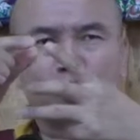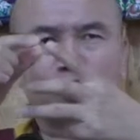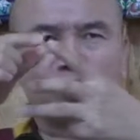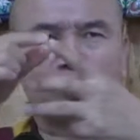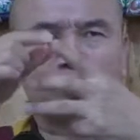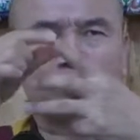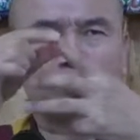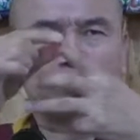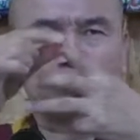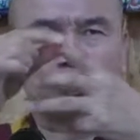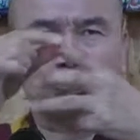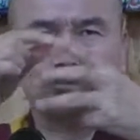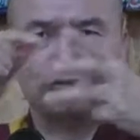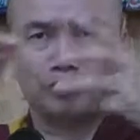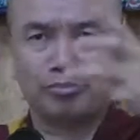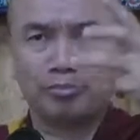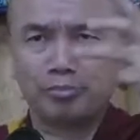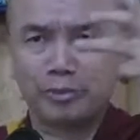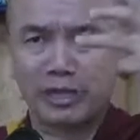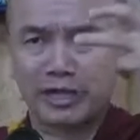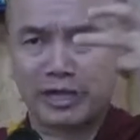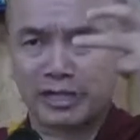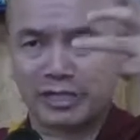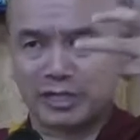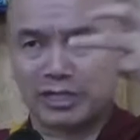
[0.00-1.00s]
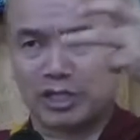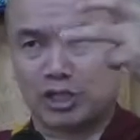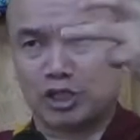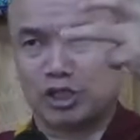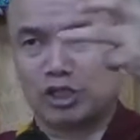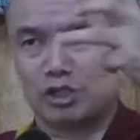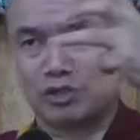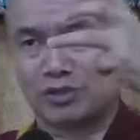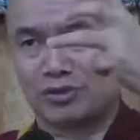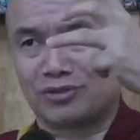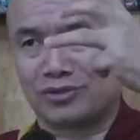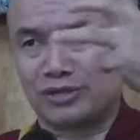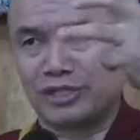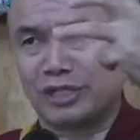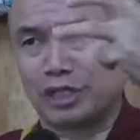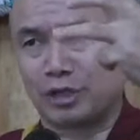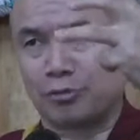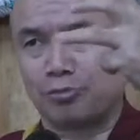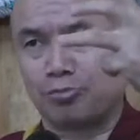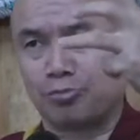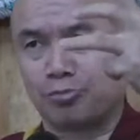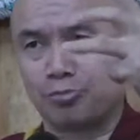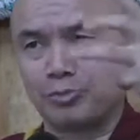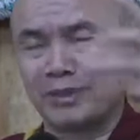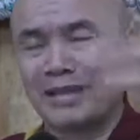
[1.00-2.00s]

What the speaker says: drawn through meditation. 3.